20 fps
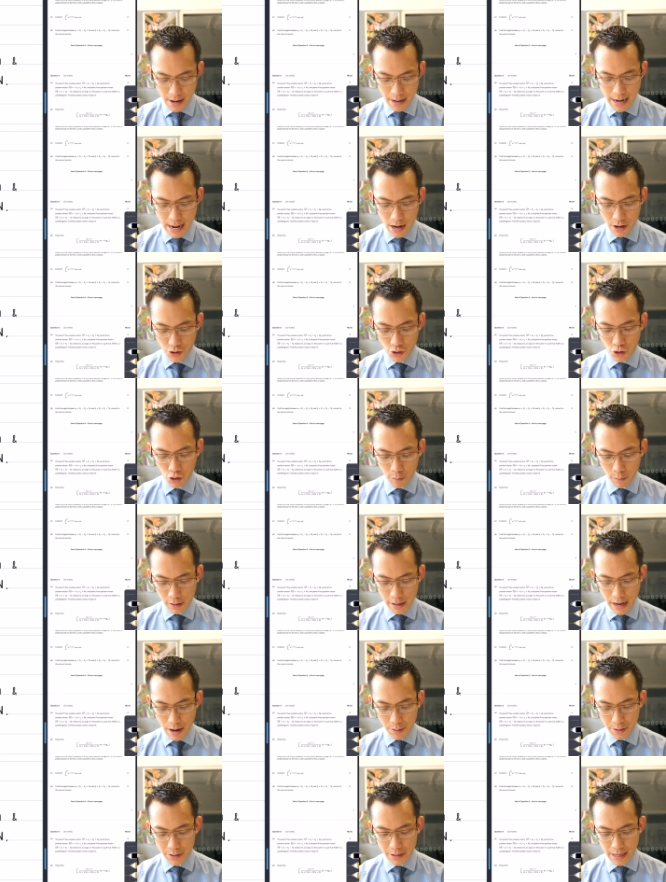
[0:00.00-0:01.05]
Now, normally
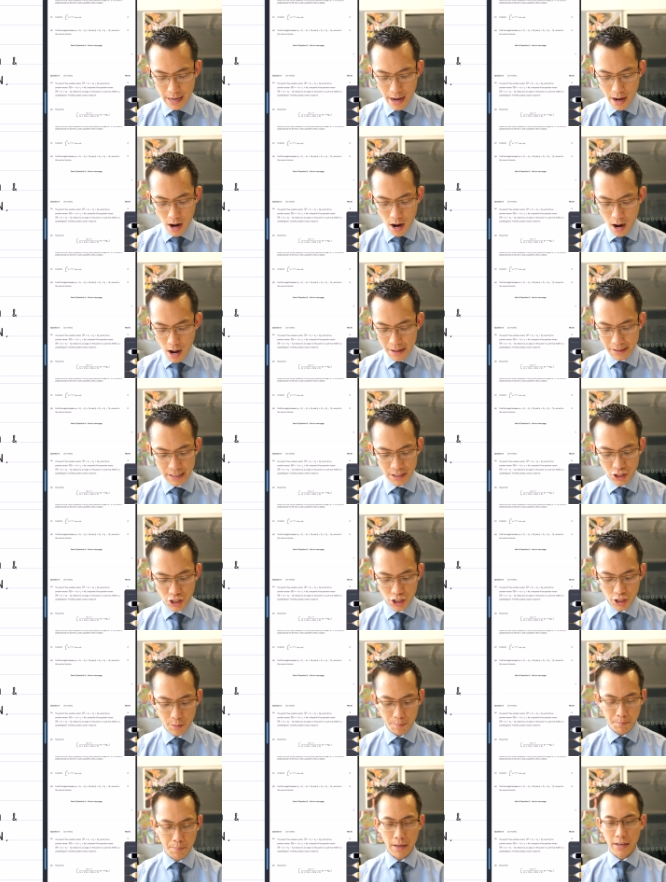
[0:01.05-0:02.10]
I would say, oh, let's
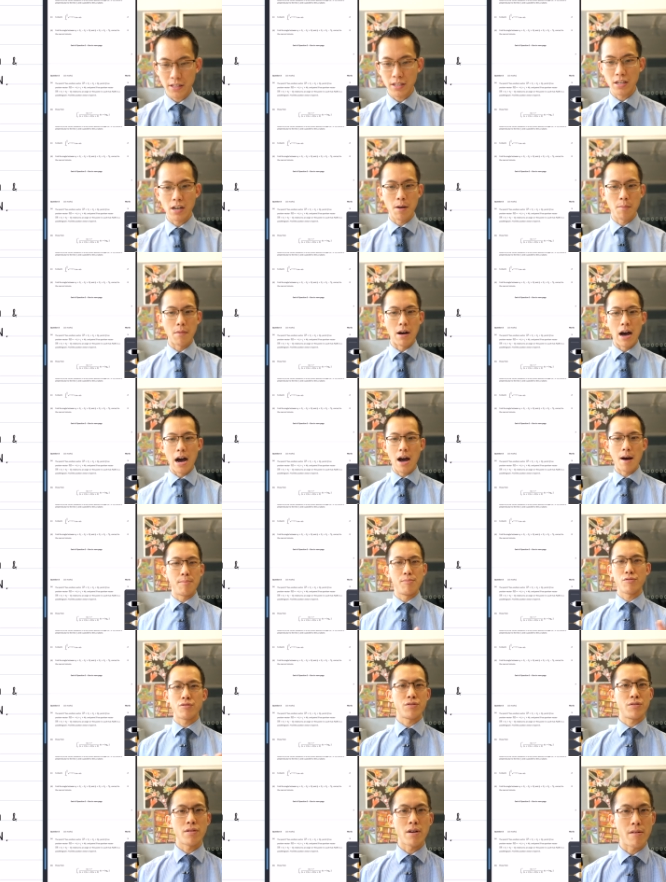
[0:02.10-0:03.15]
just pick some
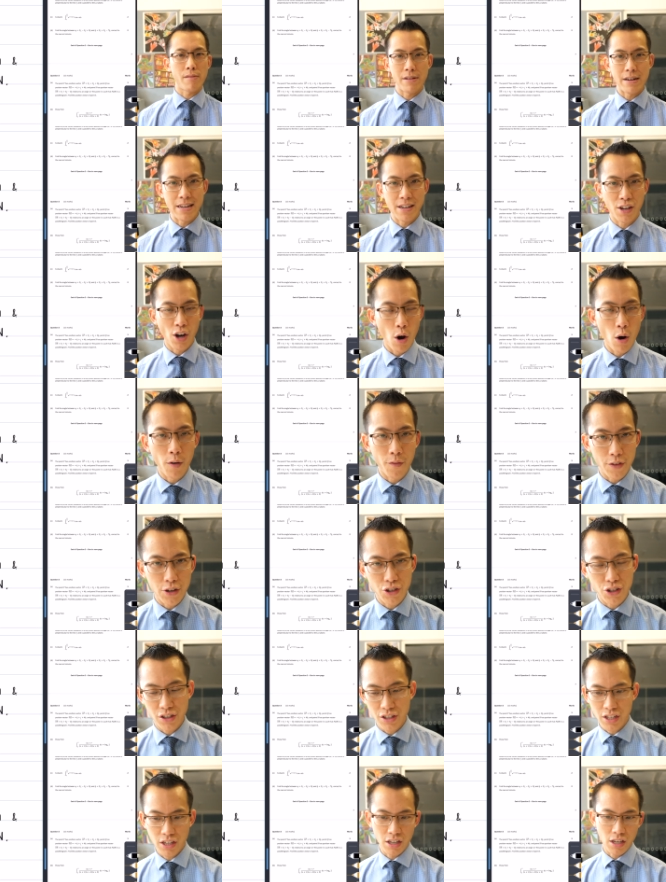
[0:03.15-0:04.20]
arbitrary
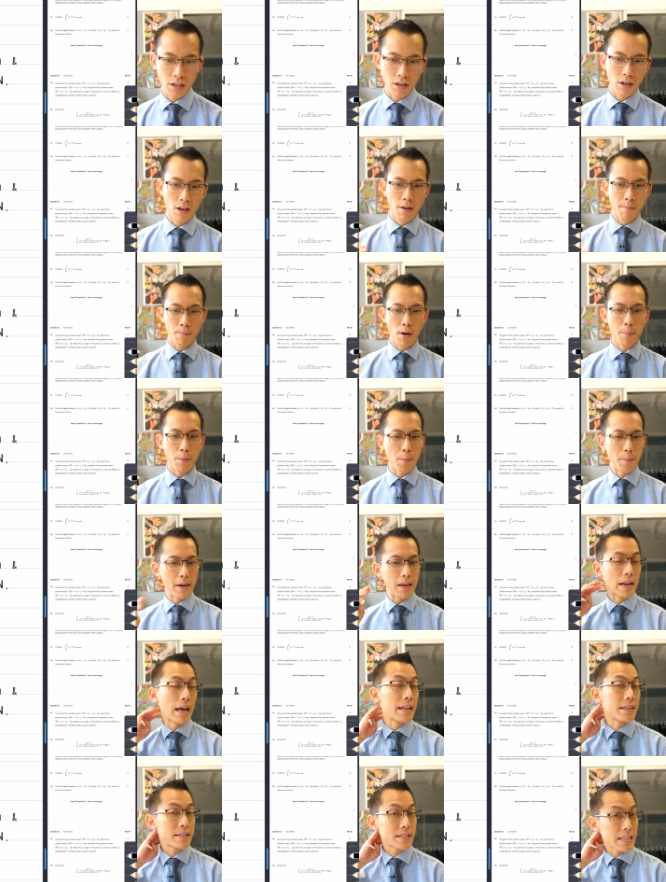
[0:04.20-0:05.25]
coefficients here, pop them in,
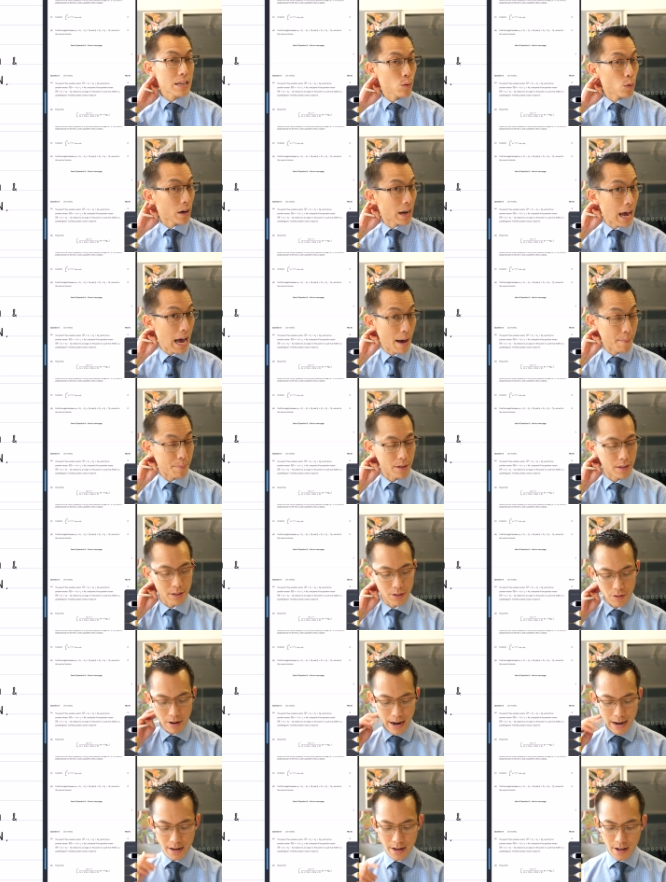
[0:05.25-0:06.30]
and see what happens,
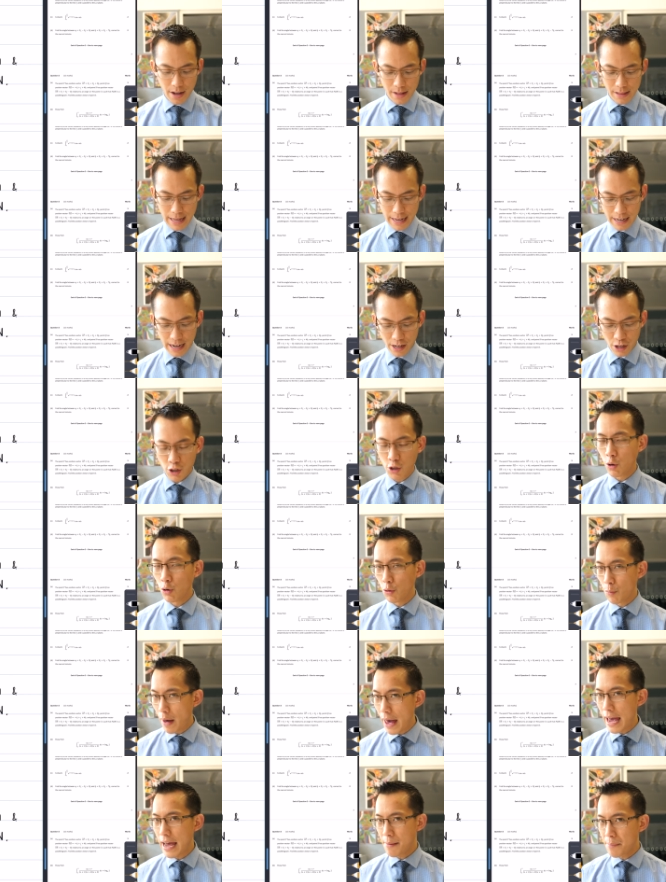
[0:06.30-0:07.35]
right? Like I could call
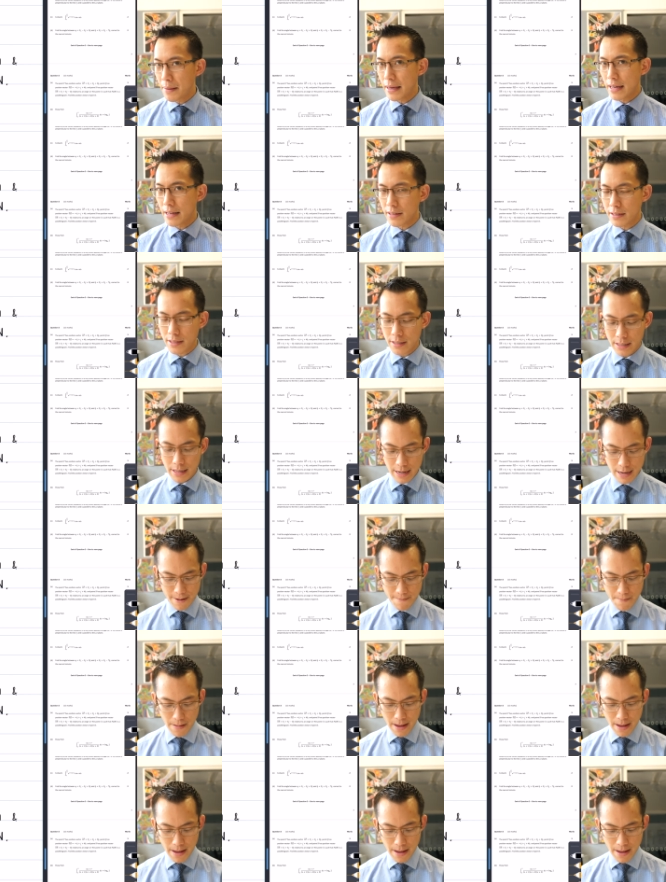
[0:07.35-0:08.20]
them A, B, and C.